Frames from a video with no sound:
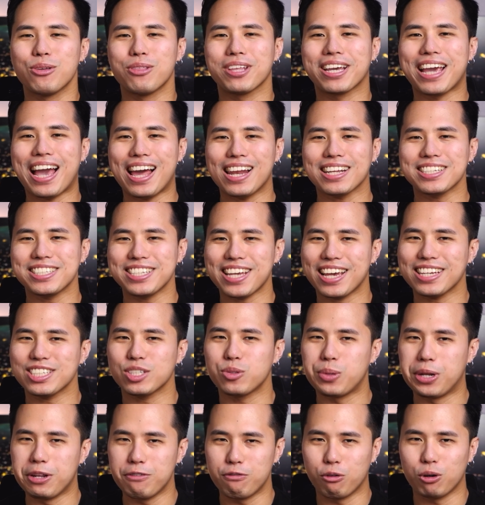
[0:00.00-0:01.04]
So the Galaxy
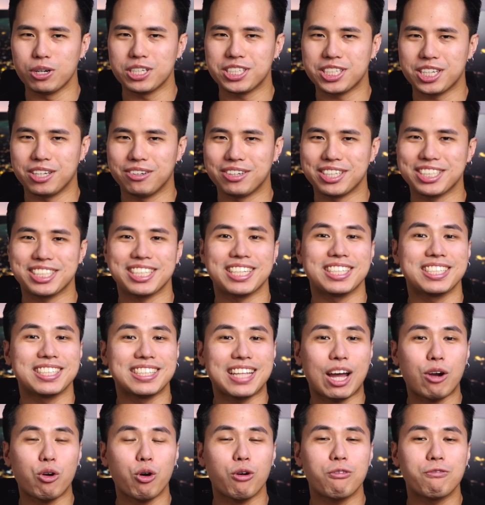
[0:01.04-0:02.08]
S24 series is
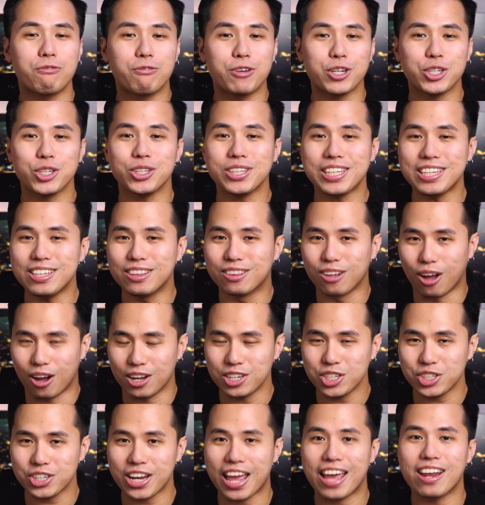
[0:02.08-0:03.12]
now officially
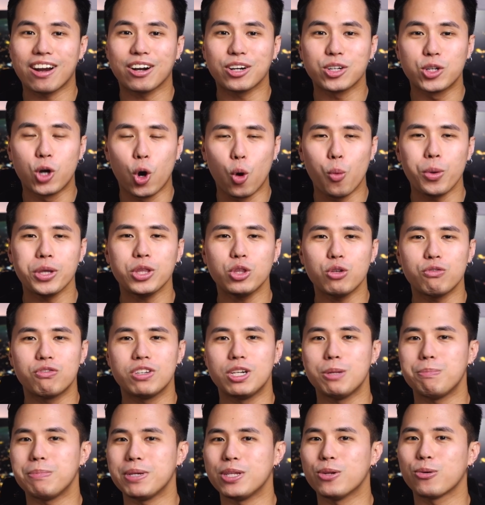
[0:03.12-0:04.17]
launched and are going to
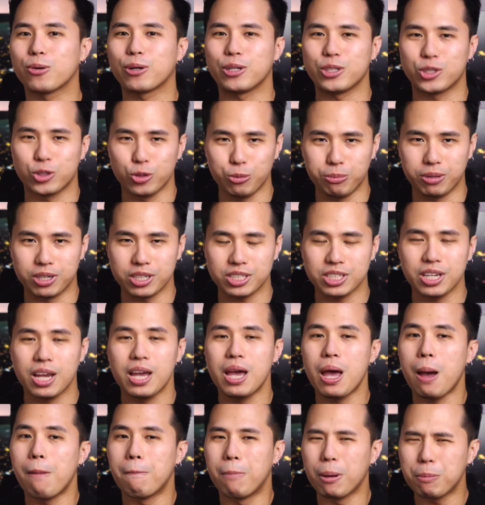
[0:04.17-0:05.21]
Filipino consumers.
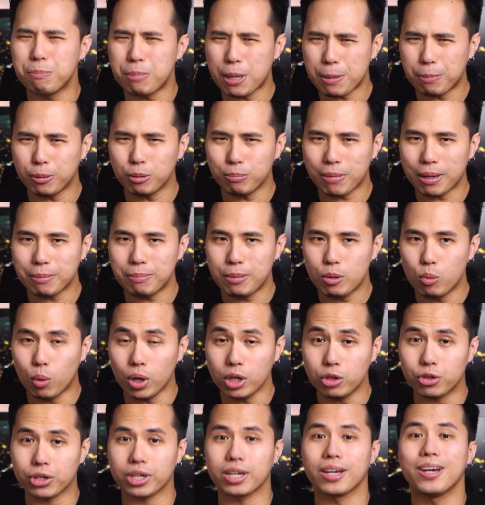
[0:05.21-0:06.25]
But people might be
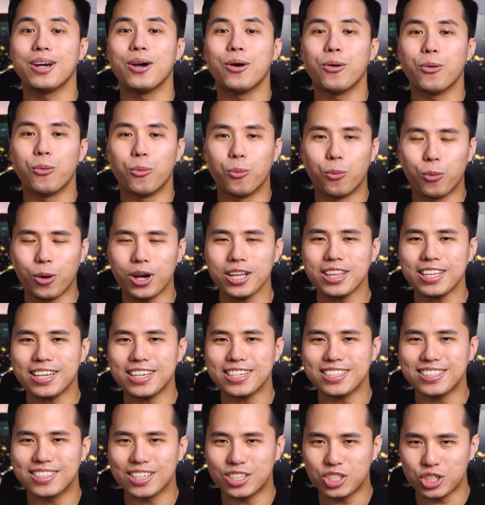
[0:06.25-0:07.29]
wondering, what
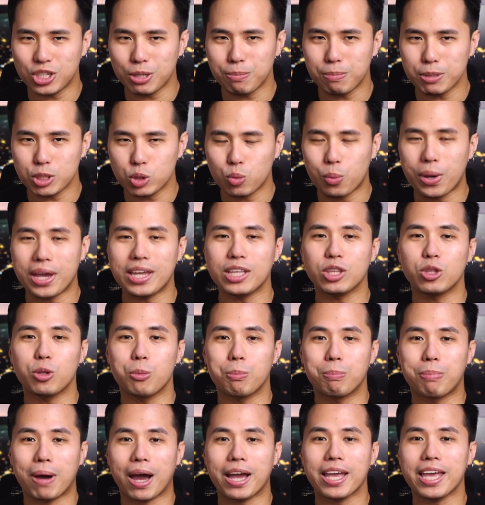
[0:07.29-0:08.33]
is the cheapest way
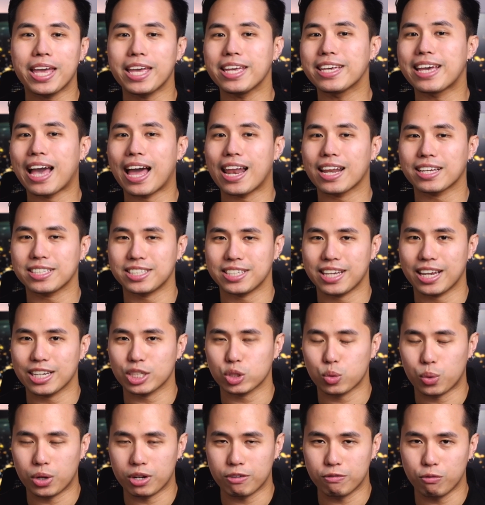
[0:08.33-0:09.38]
to buy a Galaxy
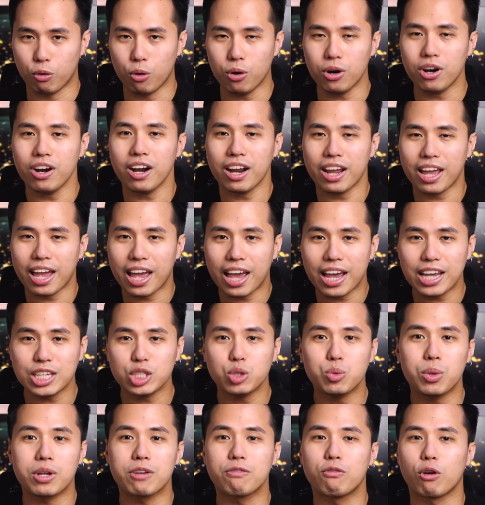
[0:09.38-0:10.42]
S24,
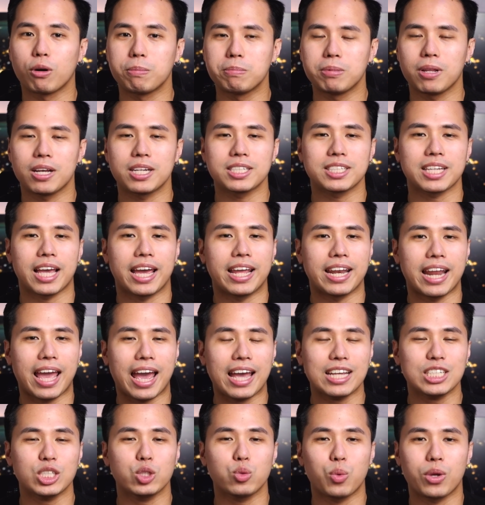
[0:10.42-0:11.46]
S24 Plus, and
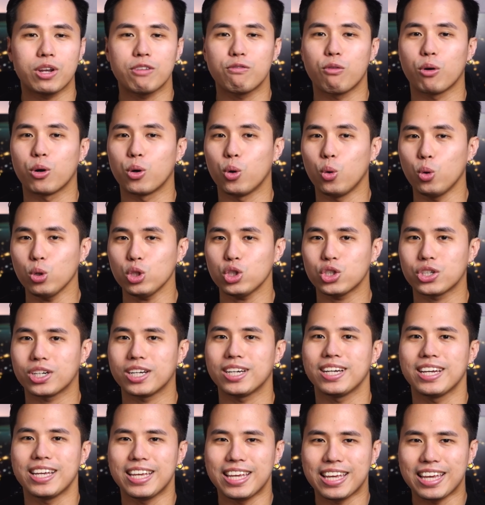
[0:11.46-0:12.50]
S24
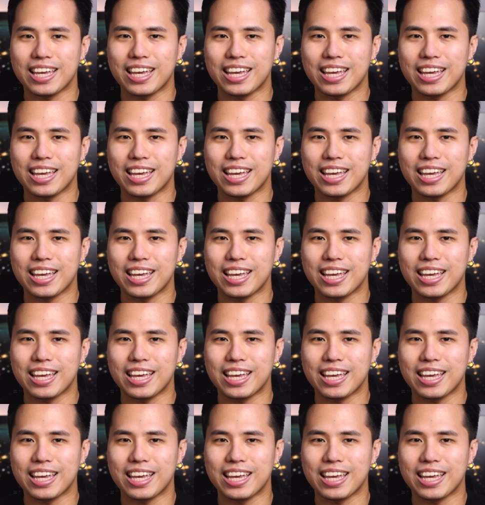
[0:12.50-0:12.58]
Ultra